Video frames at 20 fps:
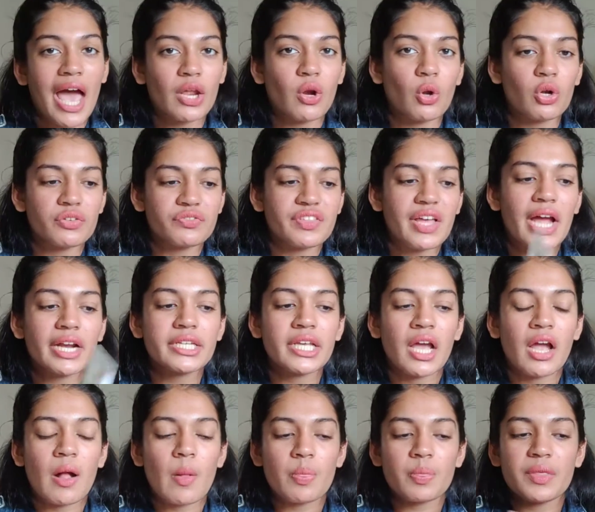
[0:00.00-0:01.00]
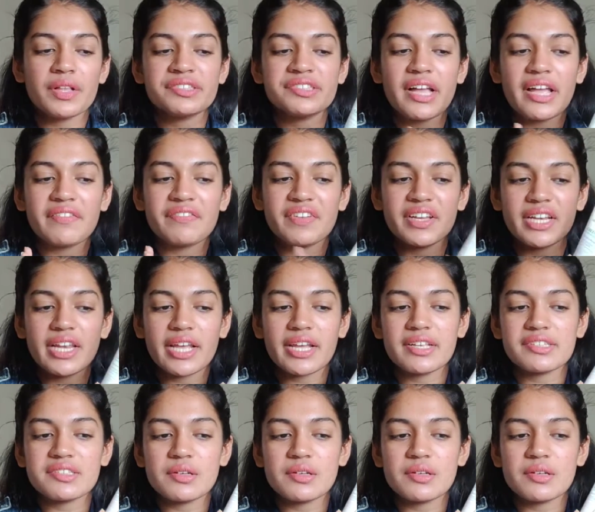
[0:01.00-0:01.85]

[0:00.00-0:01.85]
and all of that. This, I feel like,